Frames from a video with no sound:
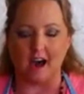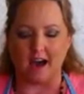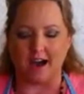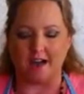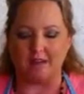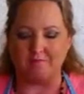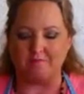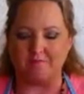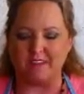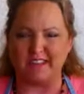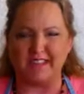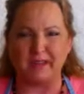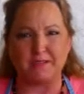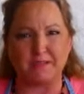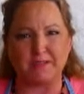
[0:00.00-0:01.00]
and
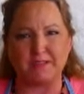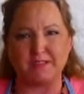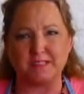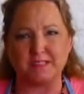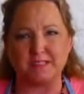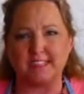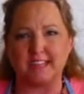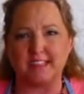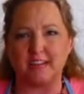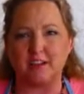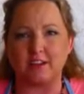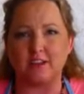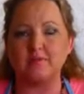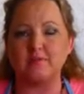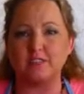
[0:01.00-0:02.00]
chemicals that's
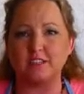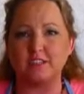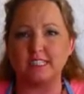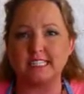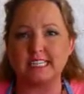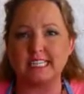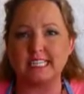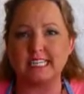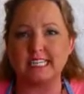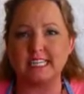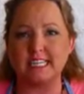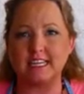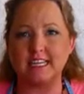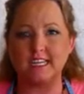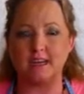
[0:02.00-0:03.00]
not good for your
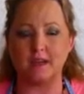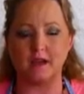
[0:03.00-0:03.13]
skin.